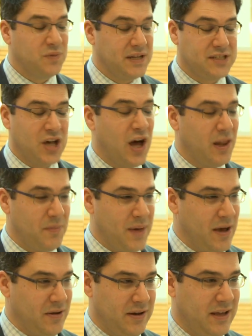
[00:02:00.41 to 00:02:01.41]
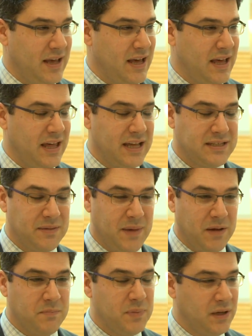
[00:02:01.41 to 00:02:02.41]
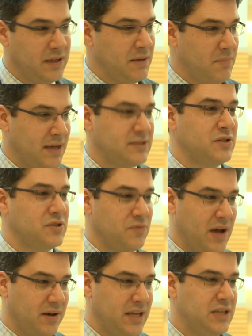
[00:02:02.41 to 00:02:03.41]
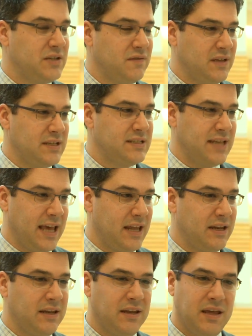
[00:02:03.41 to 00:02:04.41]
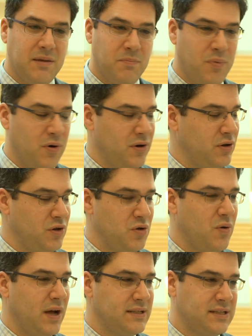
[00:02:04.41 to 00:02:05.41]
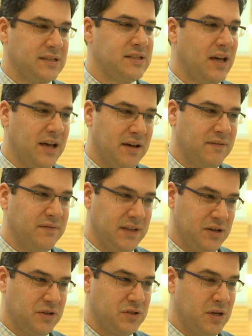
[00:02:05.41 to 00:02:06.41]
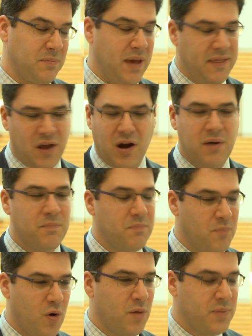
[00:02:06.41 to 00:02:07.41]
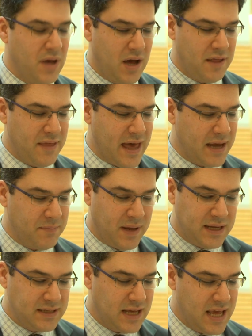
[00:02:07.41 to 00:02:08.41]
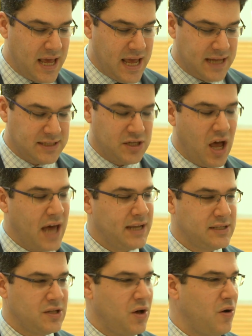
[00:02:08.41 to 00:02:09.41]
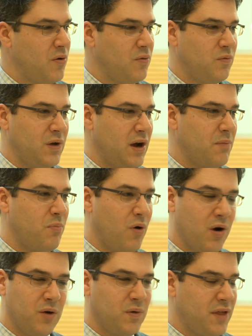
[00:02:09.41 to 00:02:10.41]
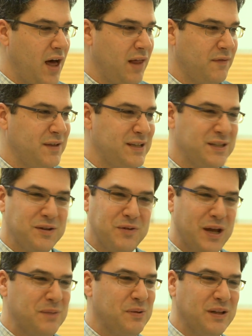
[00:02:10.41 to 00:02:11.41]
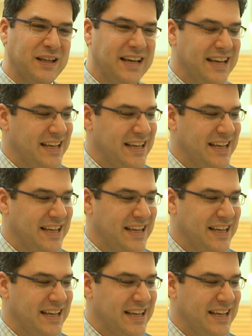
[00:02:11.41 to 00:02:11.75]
what it's all about. It's about building muscles around each of these 10 important nuances of leadership. And there are more beyond that, but it's not as though we are born with all of these incredible